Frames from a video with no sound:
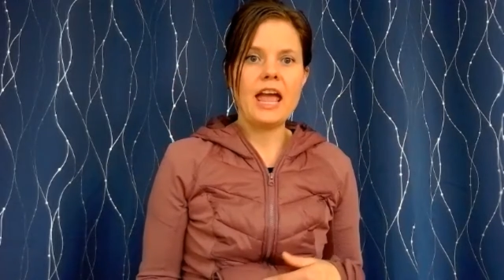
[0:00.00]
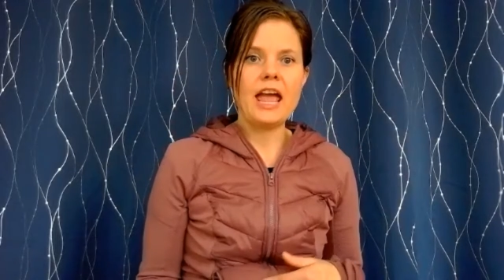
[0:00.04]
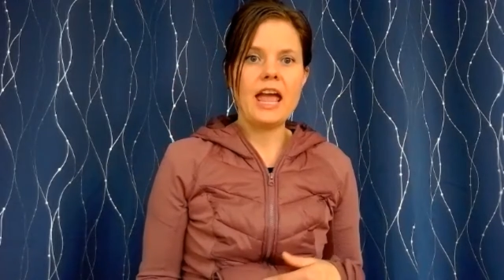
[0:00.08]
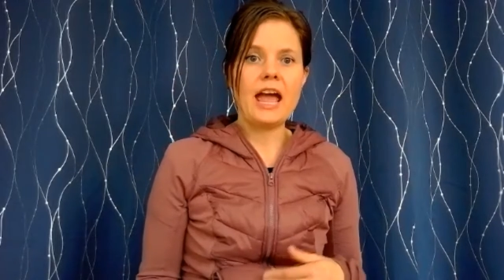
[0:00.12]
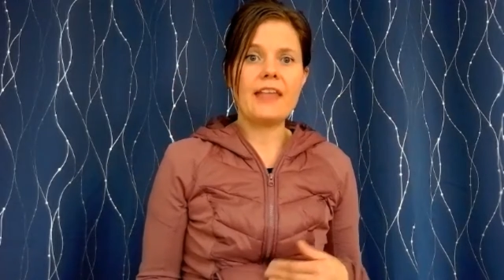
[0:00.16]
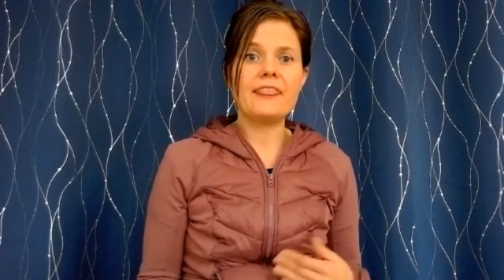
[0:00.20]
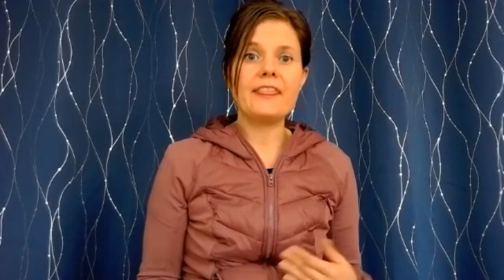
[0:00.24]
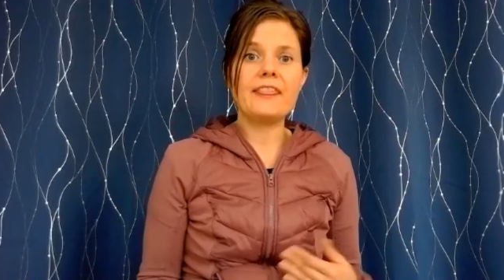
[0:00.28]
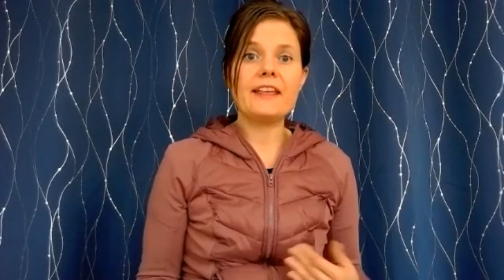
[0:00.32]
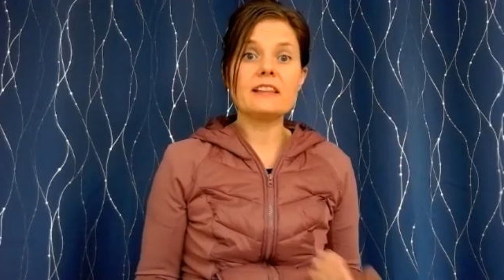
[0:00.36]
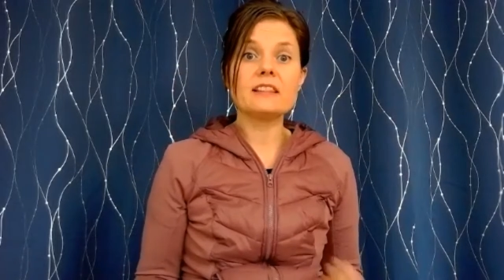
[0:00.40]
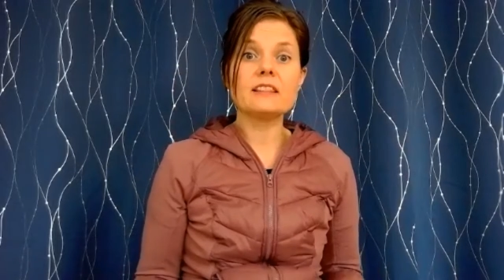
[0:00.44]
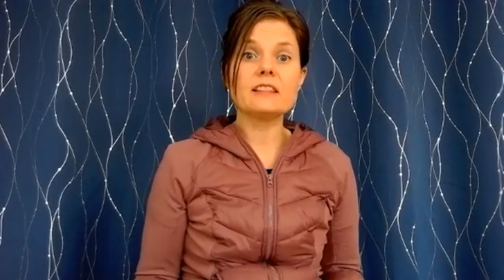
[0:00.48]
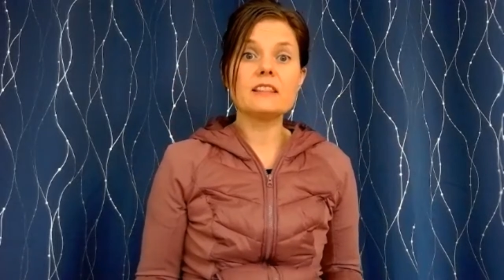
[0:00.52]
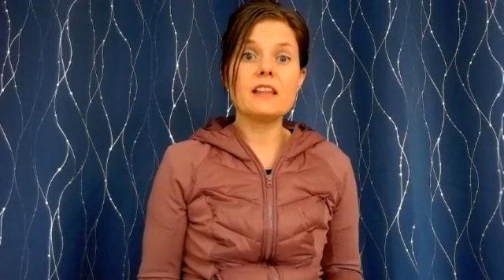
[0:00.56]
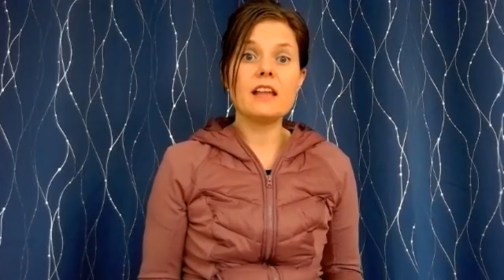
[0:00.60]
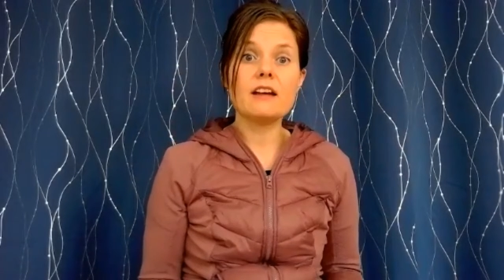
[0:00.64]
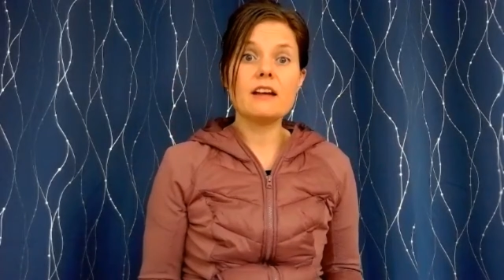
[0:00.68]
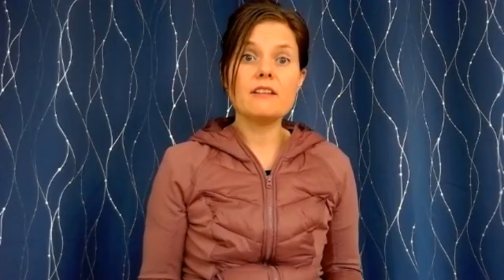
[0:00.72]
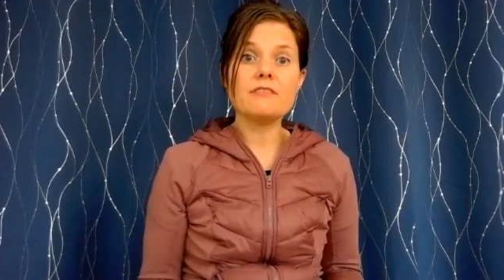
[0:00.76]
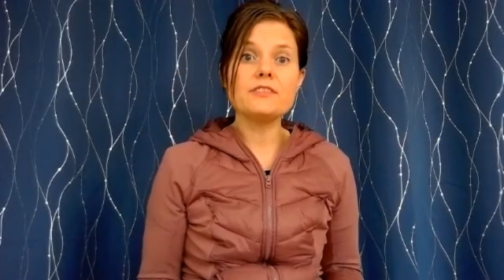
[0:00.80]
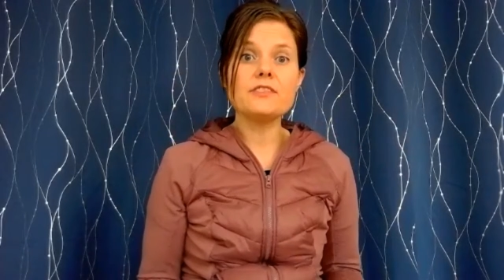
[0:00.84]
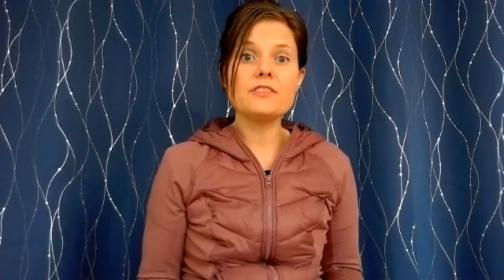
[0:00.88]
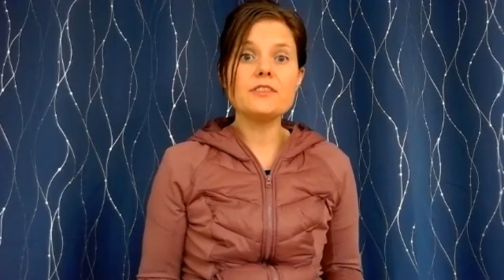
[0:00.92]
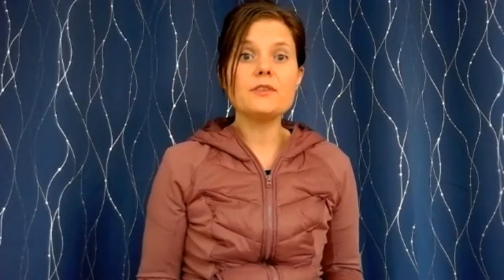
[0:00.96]
and they
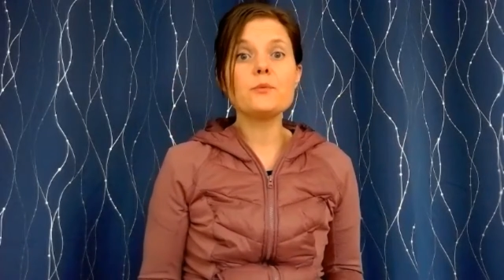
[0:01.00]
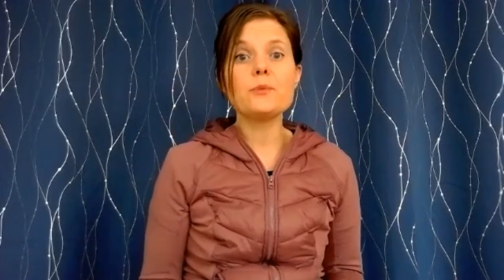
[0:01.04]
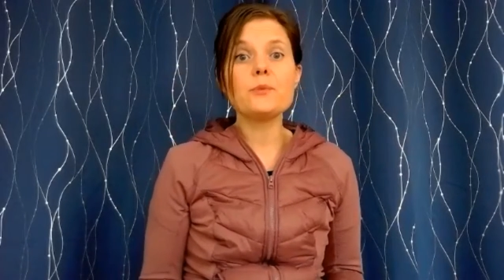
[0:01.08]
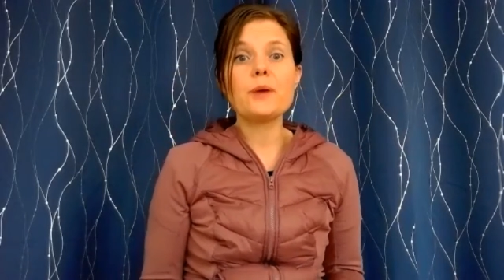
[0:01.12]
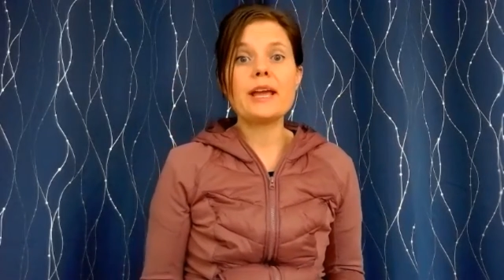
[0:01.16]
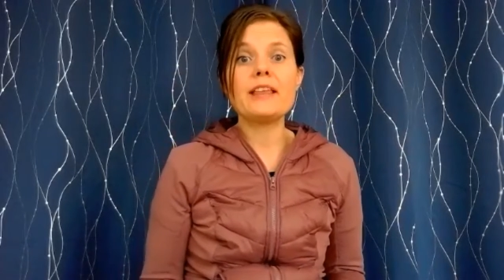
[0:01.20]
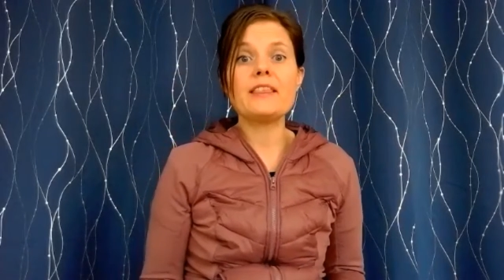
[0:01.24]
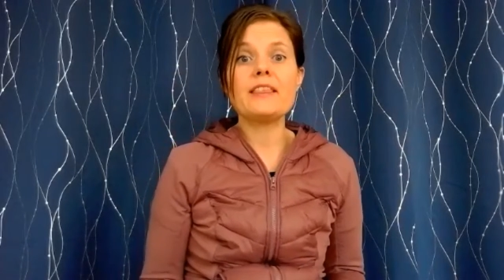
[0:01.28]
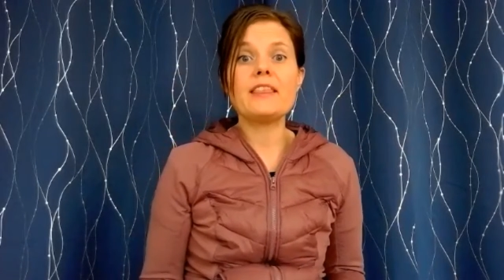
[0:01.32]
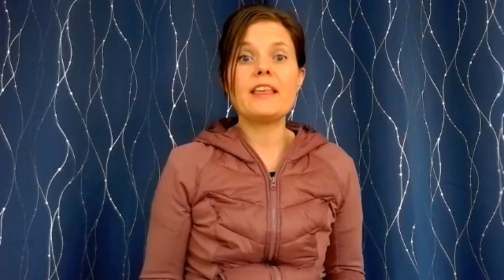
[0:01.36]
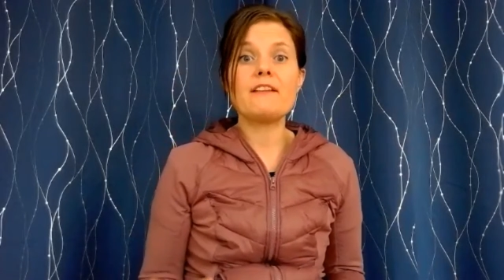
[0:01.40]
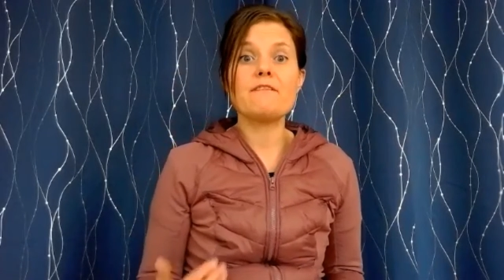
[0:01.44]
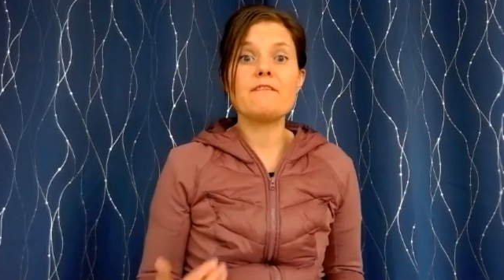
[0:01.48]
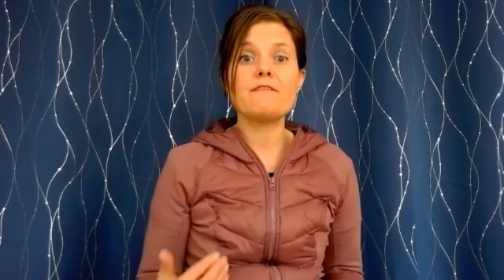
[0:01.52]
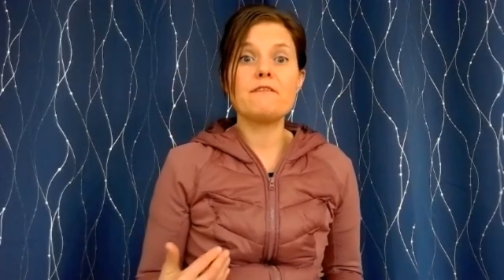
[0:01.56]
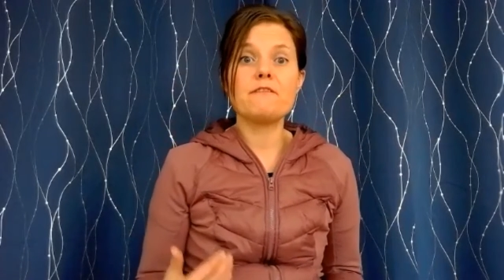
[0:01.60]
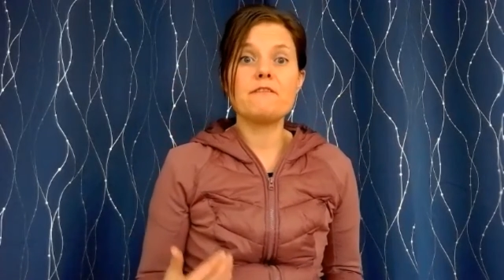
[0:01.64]
loved the way they